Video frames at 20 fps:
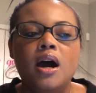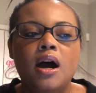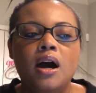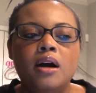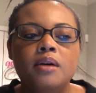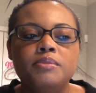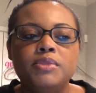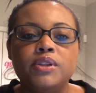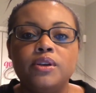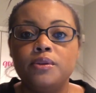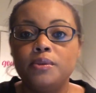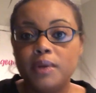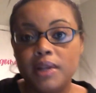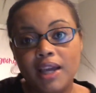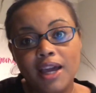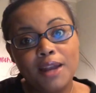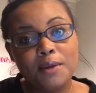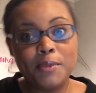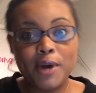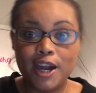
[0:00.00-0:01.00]
So everybody
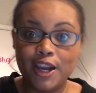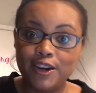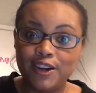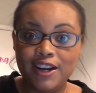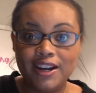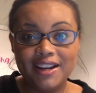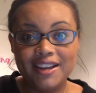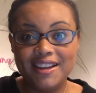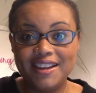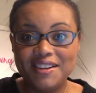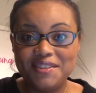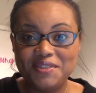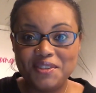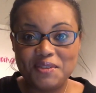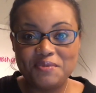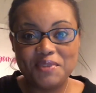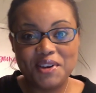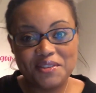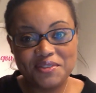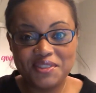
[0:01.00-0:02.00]
kind of migrated
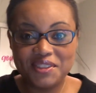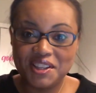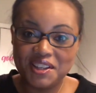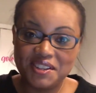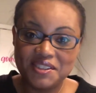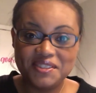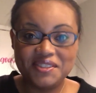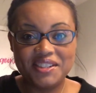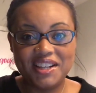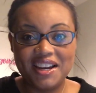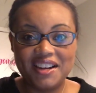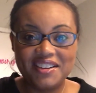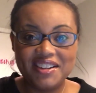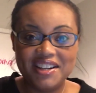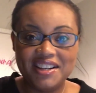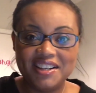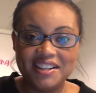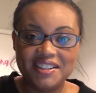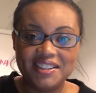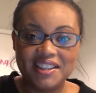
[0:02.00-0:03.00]
from Buffalo down
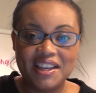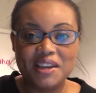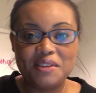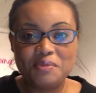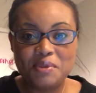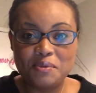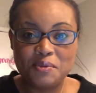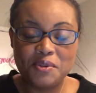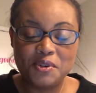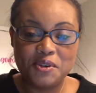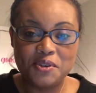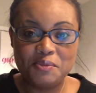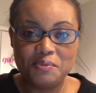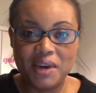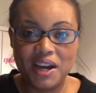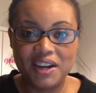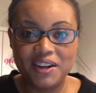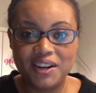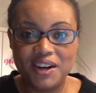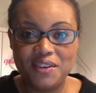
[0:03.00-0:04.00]
here. Like, people
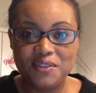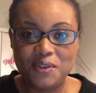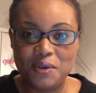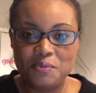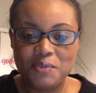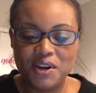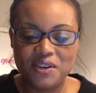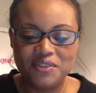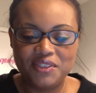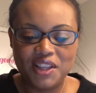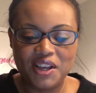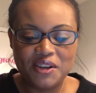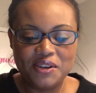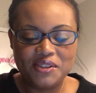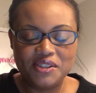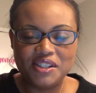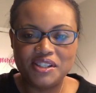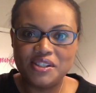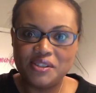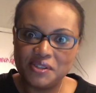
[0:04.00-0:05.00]
migrate from
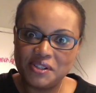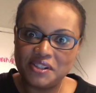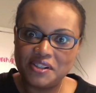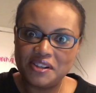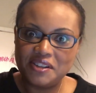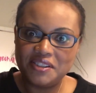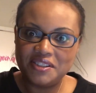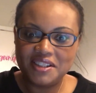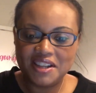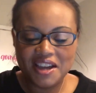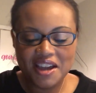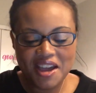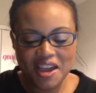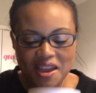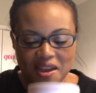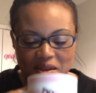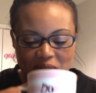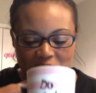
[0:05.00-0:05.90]
Buffalo to Georgia all the time.